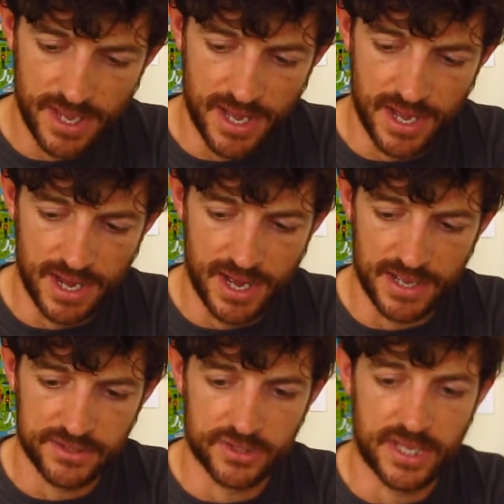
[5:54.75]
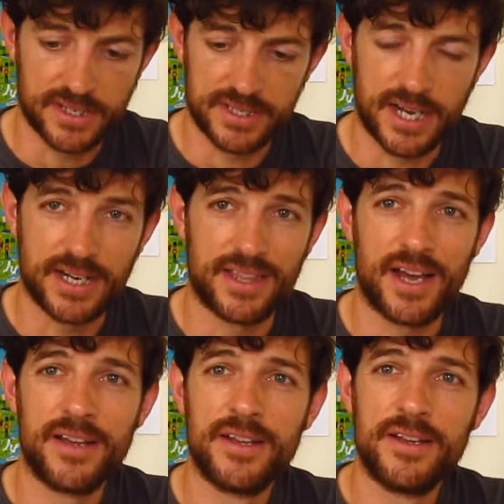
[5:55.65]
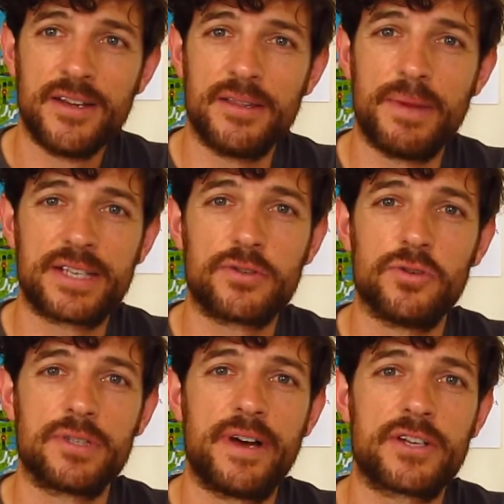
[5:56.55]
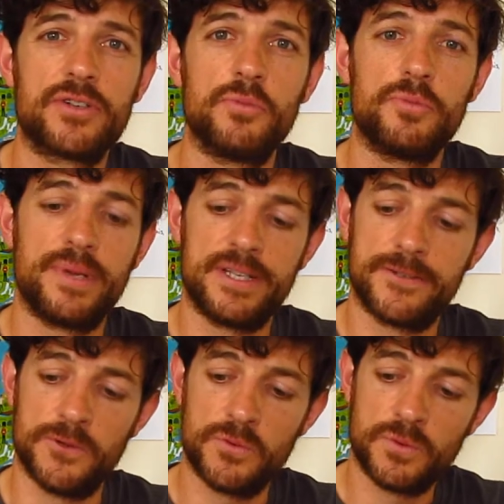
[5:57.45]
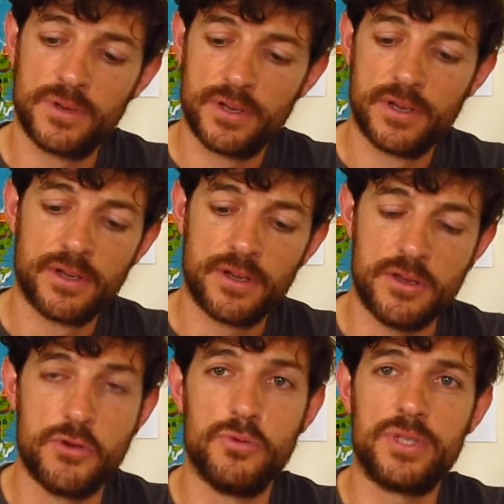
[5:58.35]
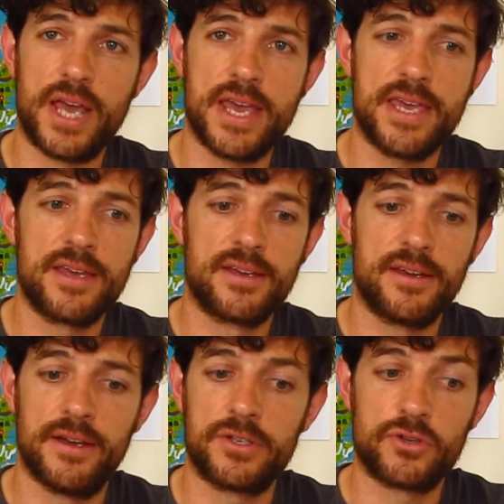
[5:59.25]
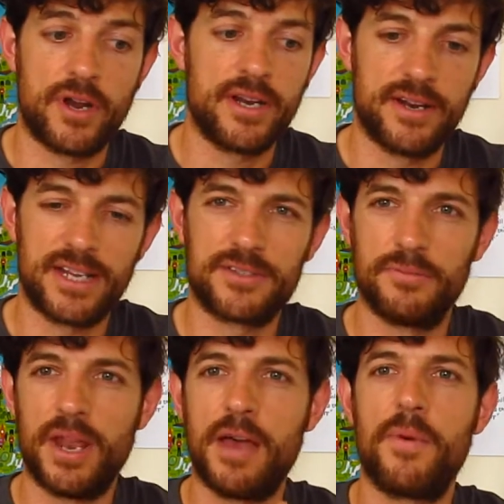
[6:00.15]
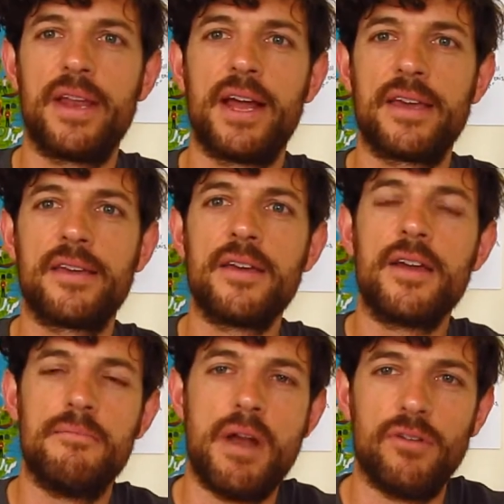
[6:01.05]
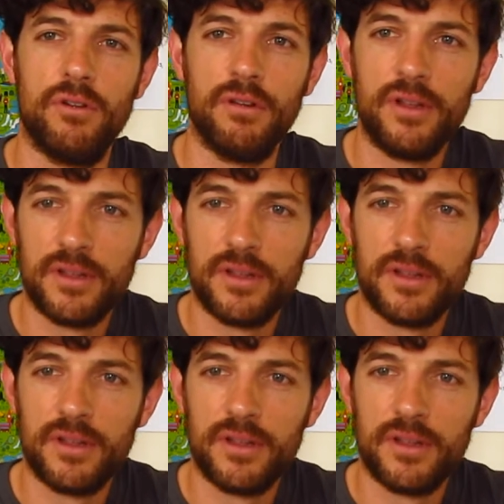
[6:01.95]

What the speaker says: I just then decided that the best course of action would be to use a trainer, and I had some lightweight like Merrell